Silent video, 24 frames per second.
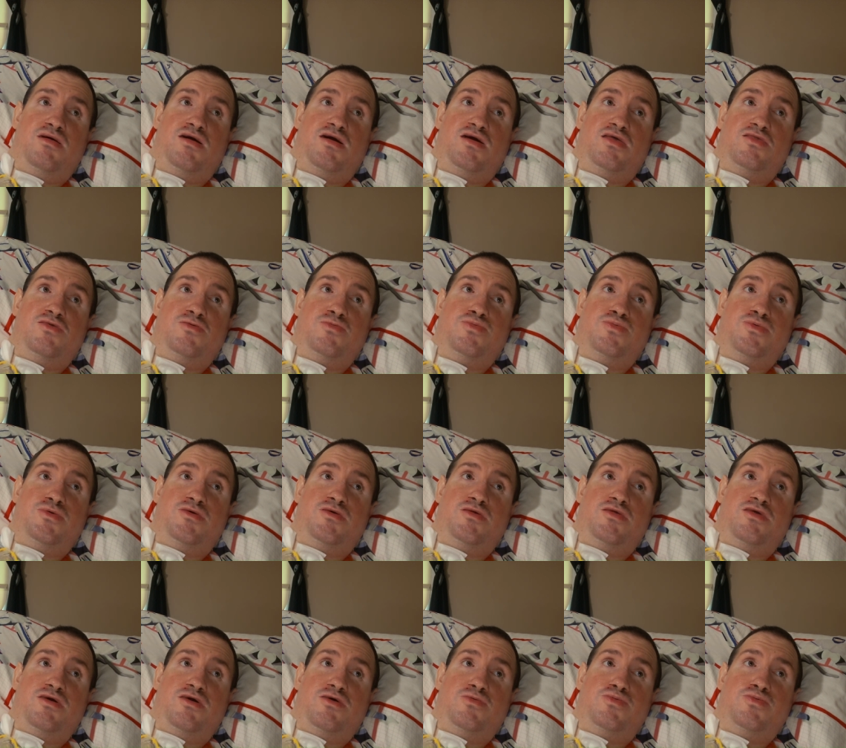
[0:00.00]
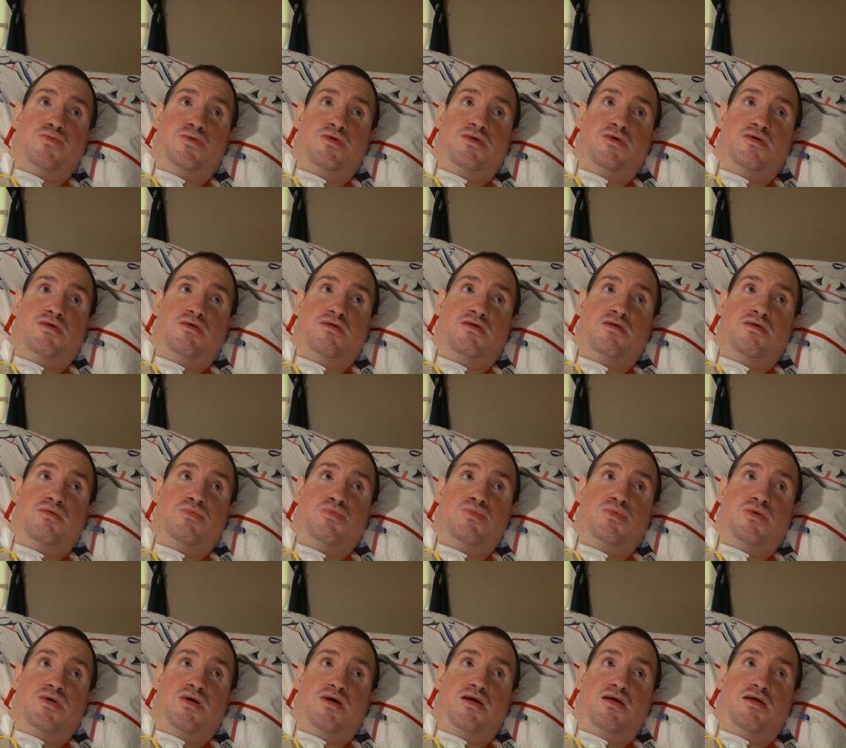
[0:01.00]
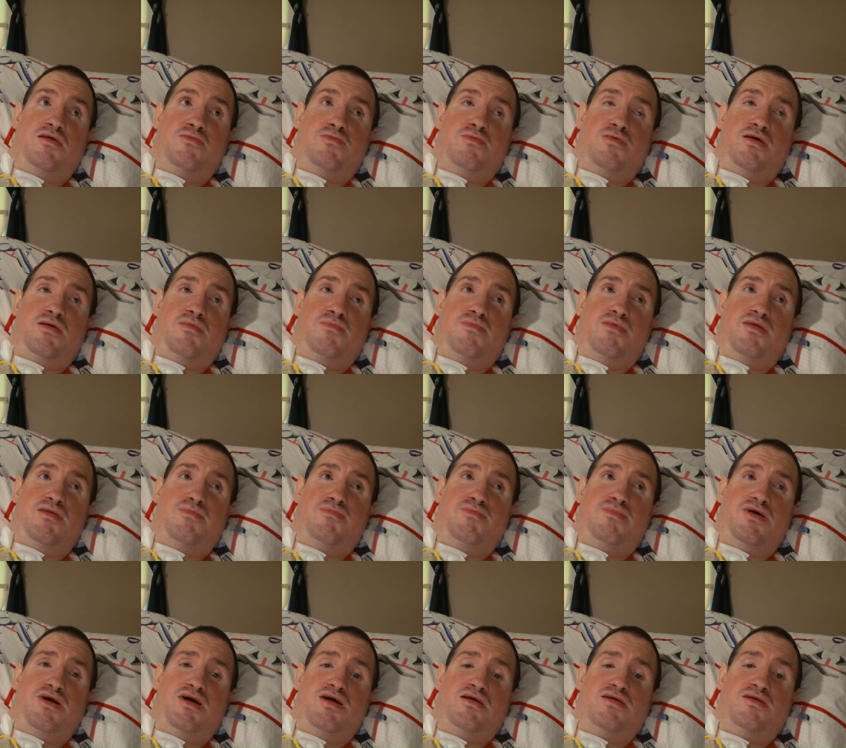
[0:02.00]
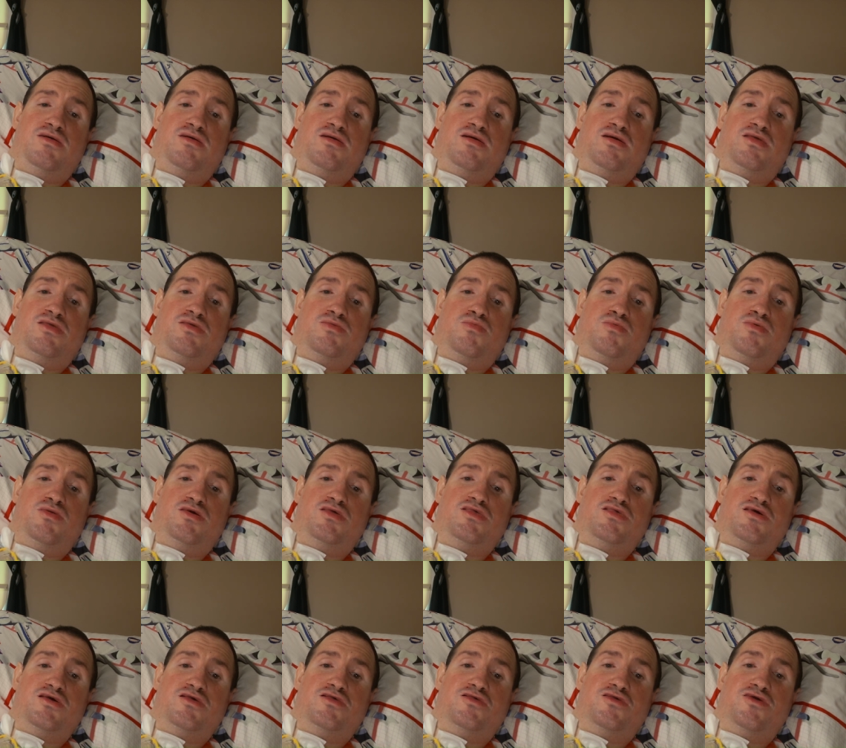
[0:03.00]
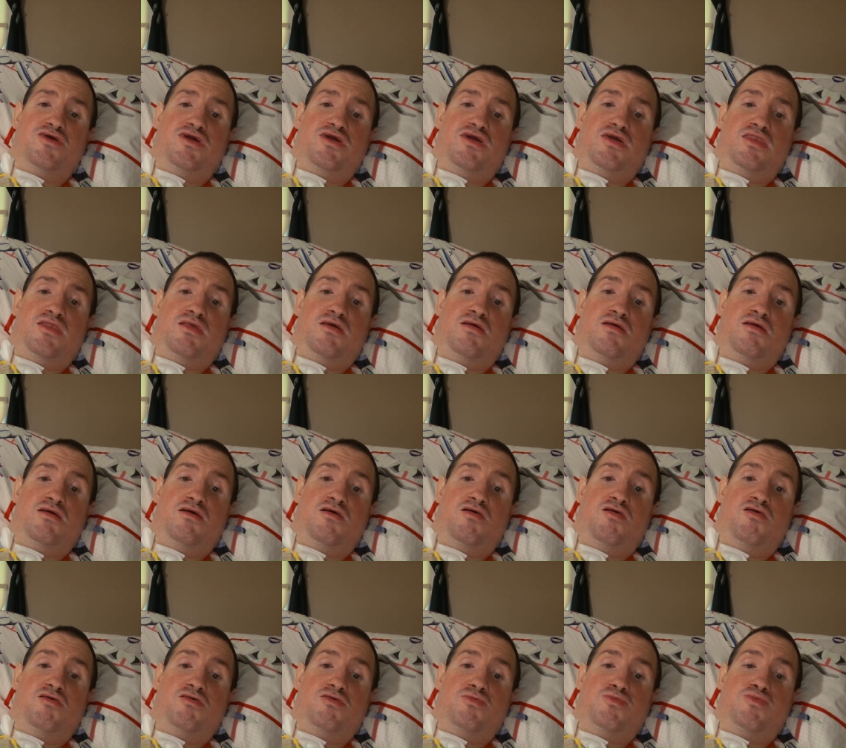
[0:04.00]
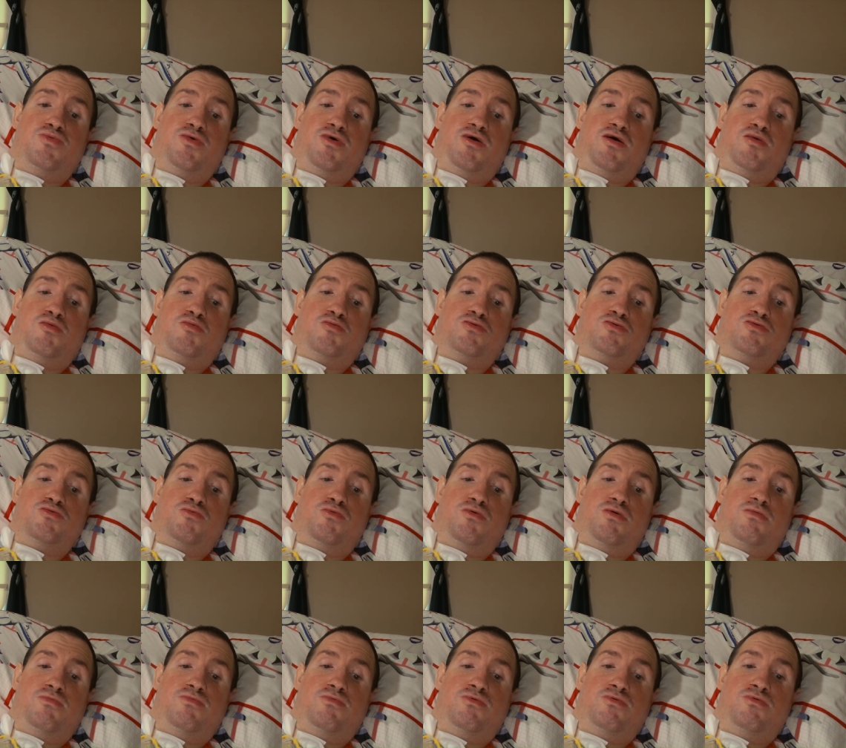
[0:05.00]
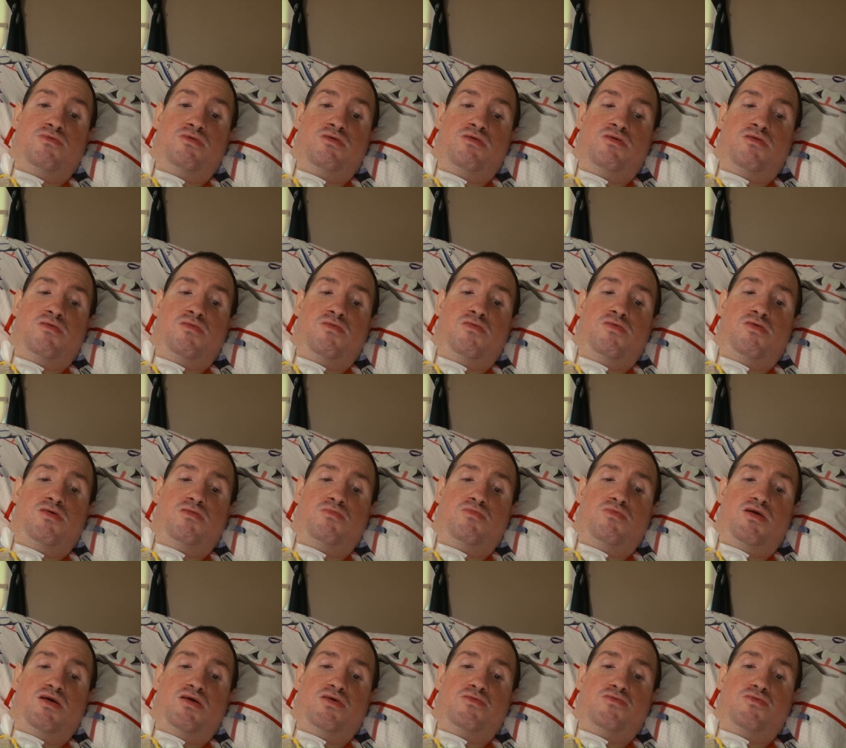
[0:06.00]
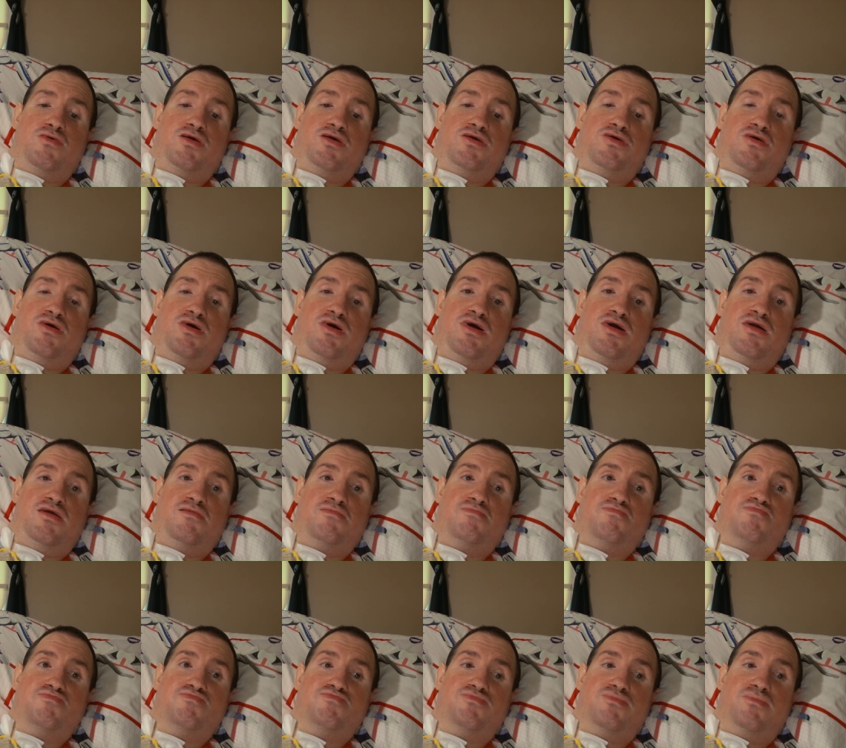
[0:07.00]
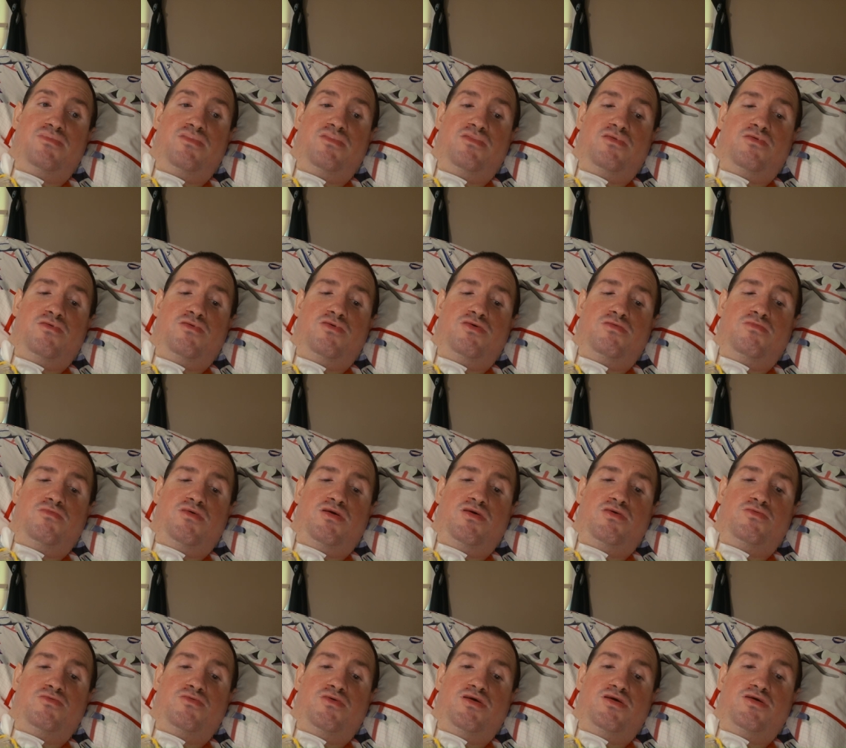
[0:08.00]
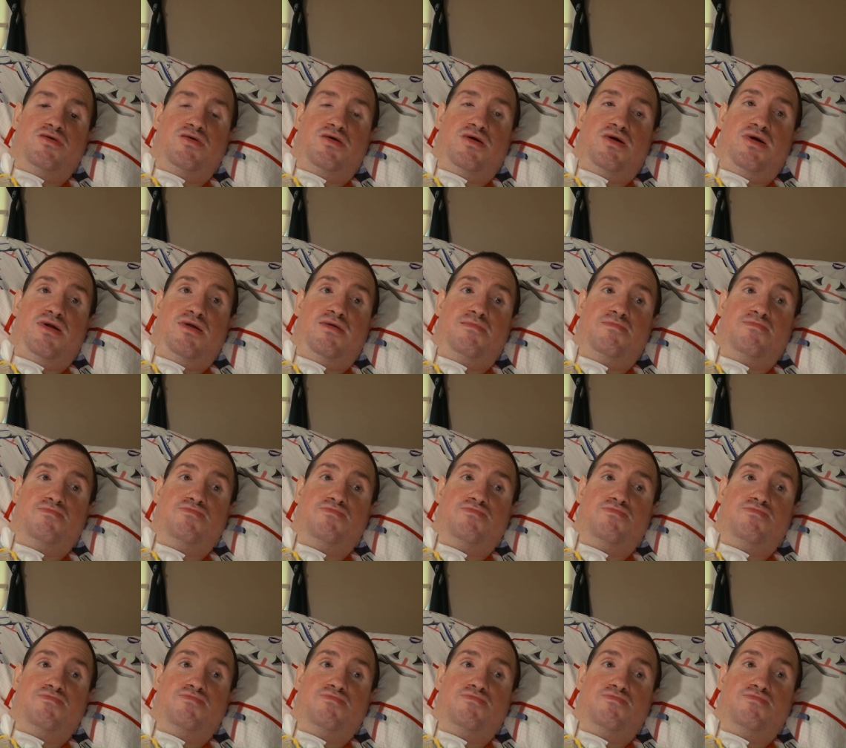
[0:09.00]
at the Philadelphia. I met him back in 2016 at the Flyers Carnival. All around great guy. All around great guy.